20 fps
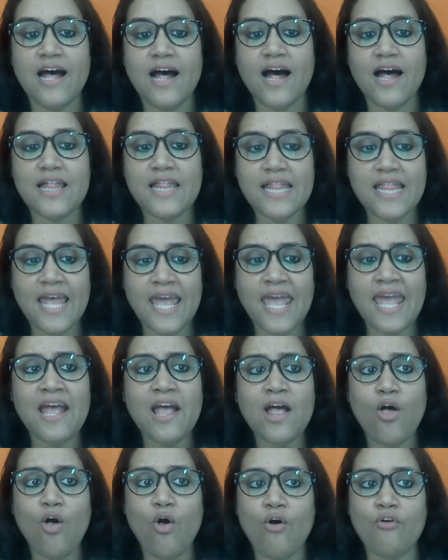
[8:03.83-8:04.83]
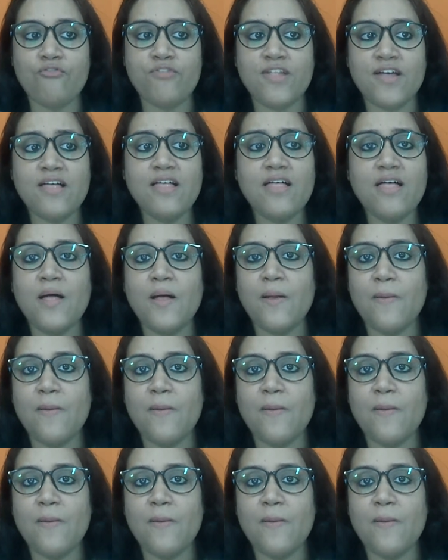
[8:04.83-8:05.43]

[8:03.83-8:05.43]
A thing of the